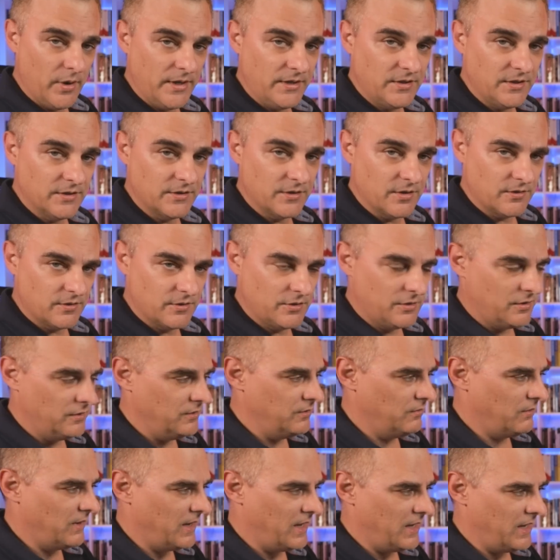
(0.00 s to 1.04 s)
point it
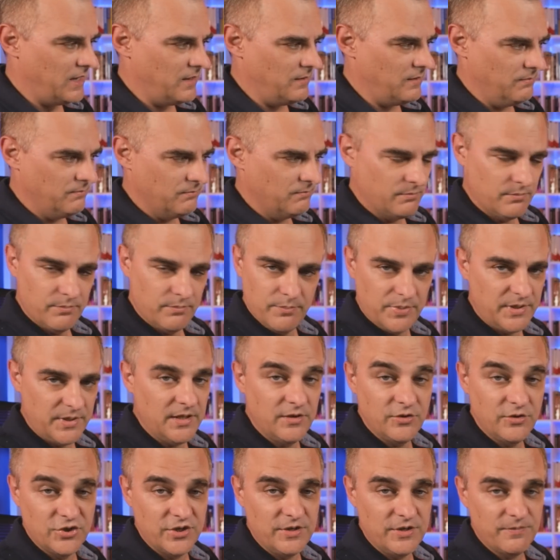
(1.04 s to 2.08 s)
to a
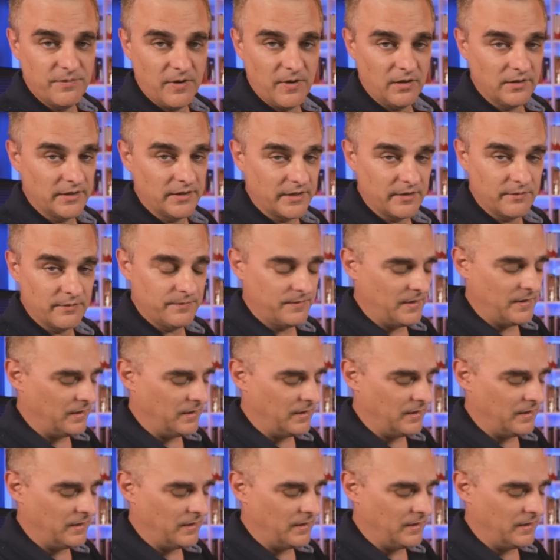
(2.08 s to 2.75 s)
PNG file that i